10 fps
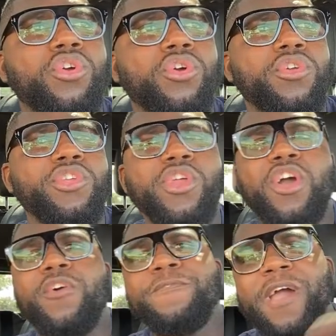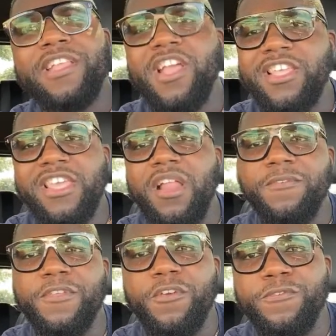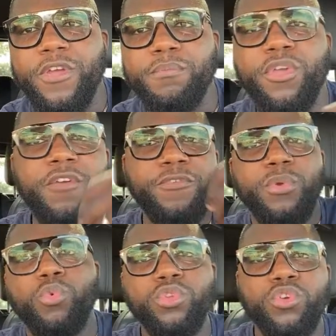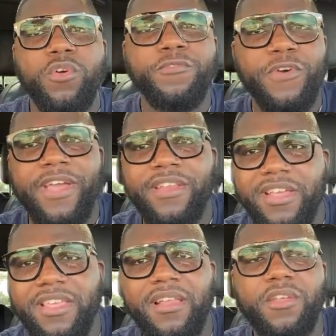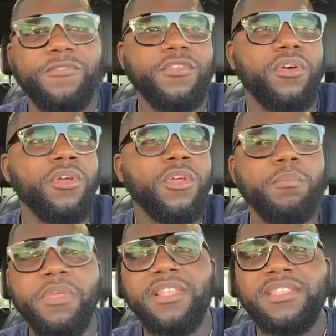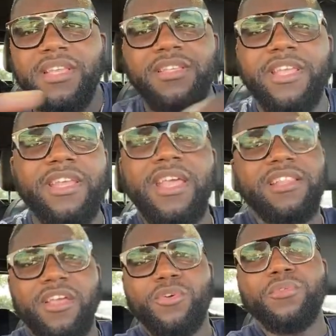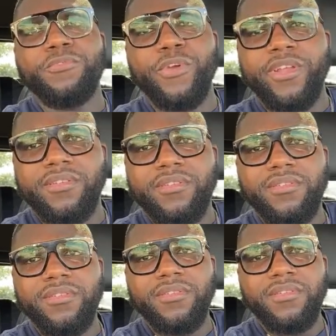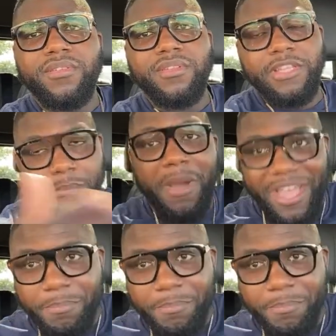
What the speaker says: You don't go fight a girl for your friend, but your friend wouldn't come fight that girl for you. Means that they're not a good friend. It might be